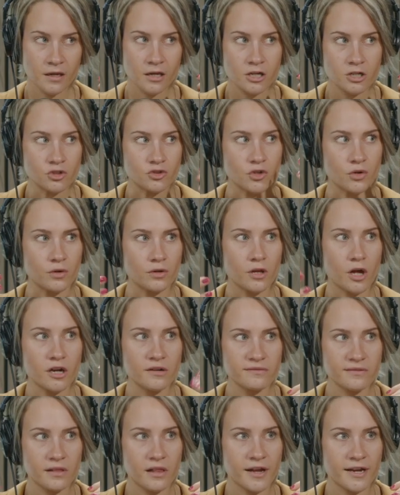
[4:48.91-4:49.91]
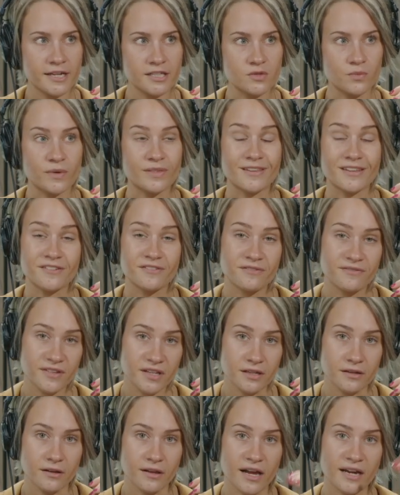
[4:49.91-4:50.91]
So a lot of clients, what they
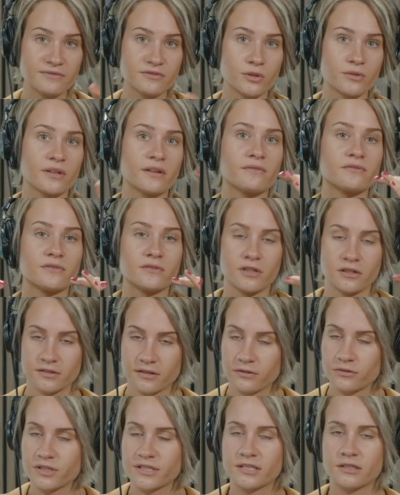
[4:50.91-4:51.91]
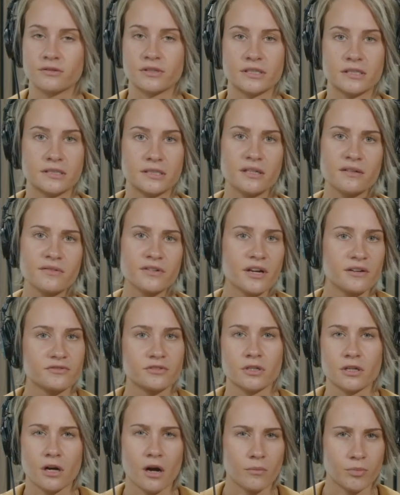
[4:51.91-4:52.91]
feel after they've done their series, even after
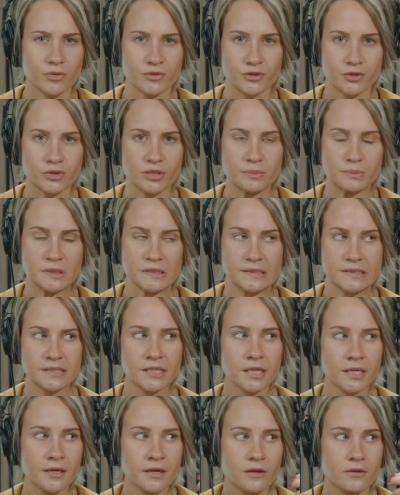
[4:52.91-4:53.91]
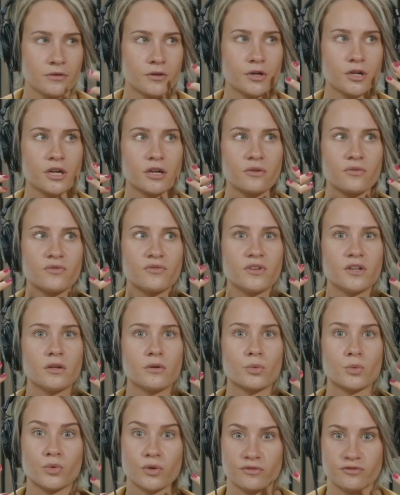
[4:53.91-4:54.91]
a couple of treatments, they're going to feel
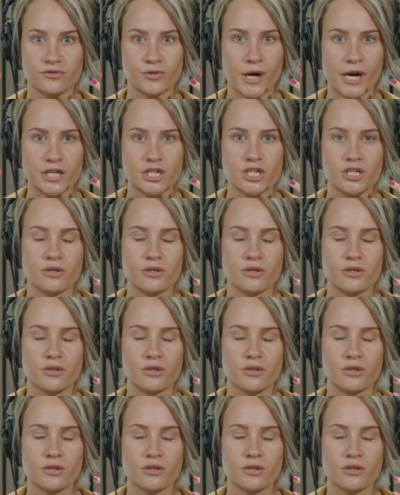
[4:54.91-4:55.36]
refreshed.